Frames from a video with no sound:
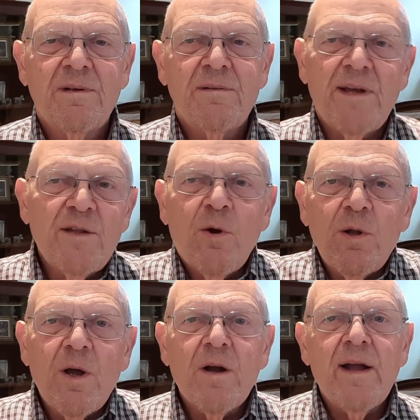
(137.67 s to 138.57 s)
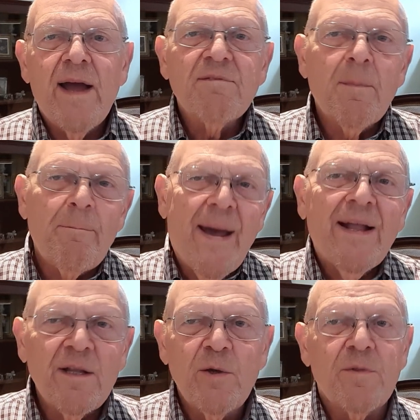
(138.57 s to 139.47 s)
They no longer have to
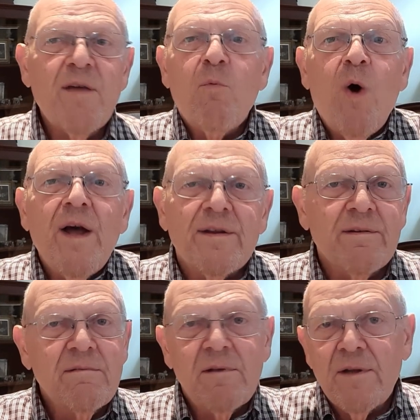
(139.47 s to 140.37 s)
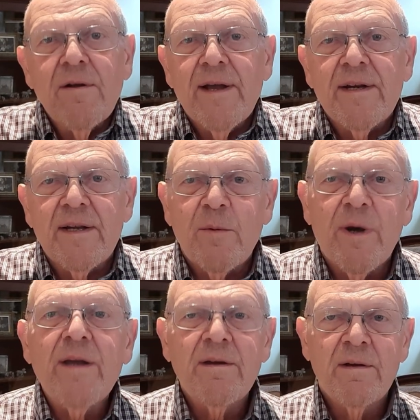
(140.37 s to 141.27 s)
battle you. They've won, in their head
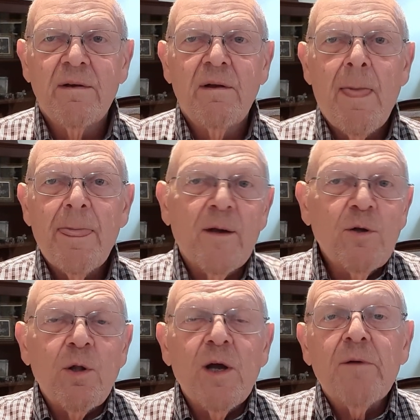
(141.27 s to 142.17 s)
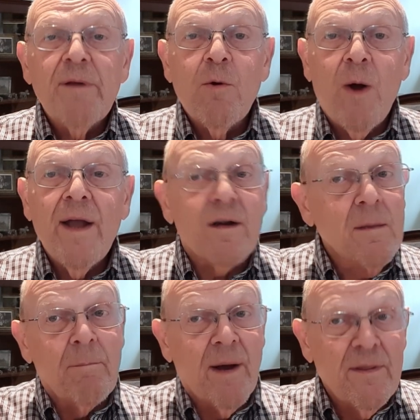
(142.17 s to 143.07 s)
anyway. They're no longer
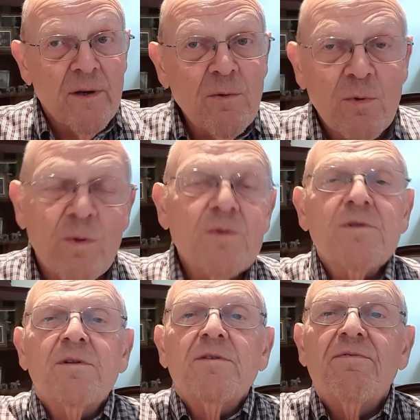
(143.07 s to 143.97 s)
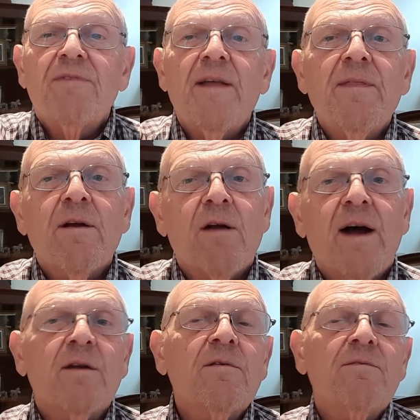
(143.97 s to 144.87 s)
required by their rules to defend their
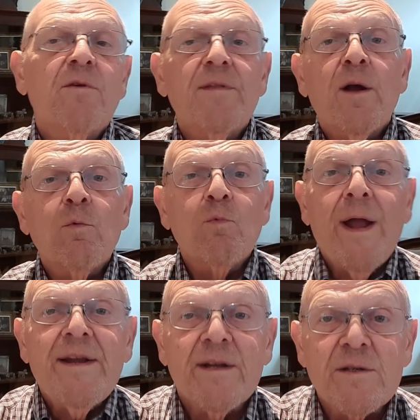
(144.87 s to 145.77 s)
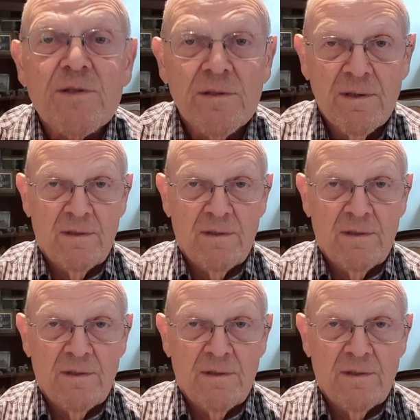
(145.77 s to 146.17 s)
honor for their rightness.